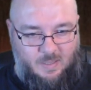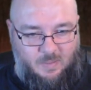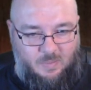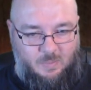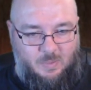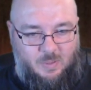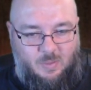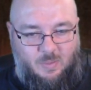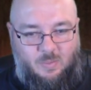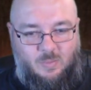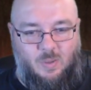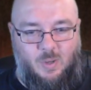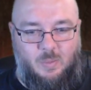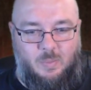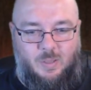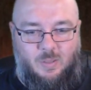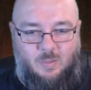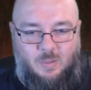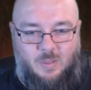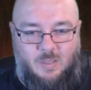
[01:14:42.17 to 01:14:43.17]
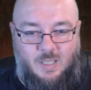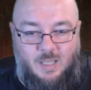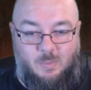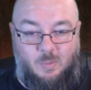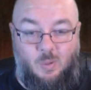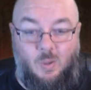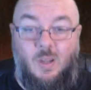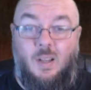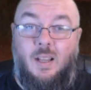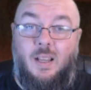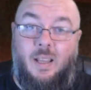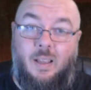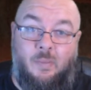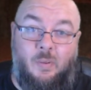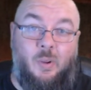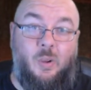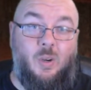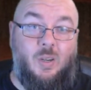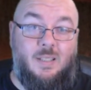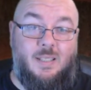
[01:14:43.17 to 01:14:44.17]
to throw me through a table. Have
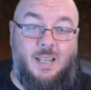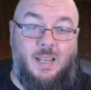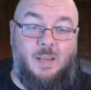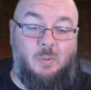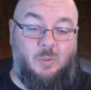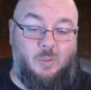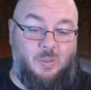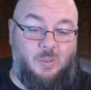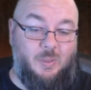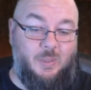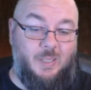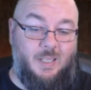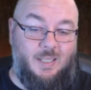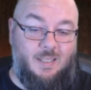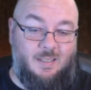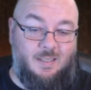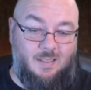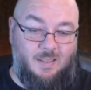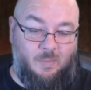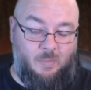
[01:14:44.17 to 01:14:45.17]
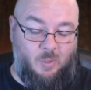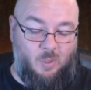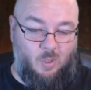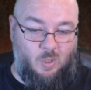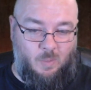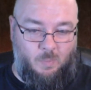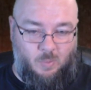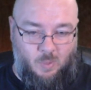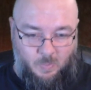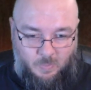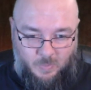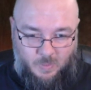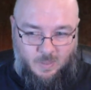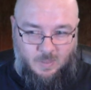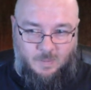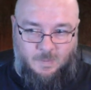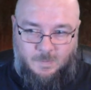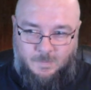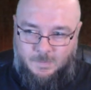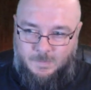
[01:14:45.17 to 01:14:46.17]
you got a table sorted? Have you got a proper
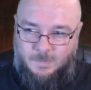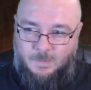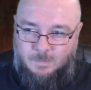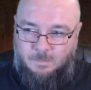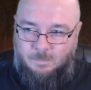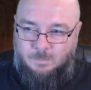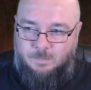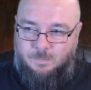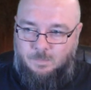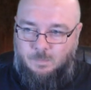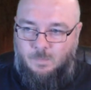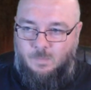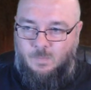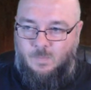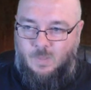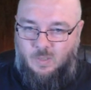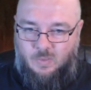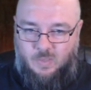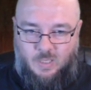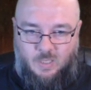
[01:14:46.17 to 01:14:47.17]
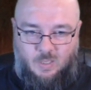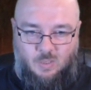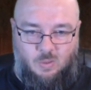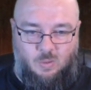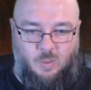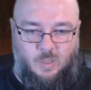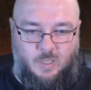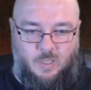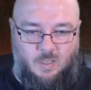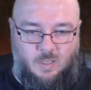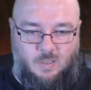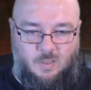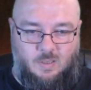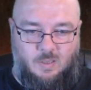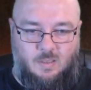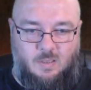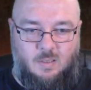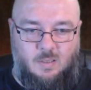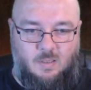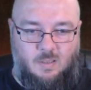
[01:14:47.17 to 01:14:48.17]
thing sorted?
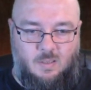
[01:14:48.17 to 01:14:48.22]
Because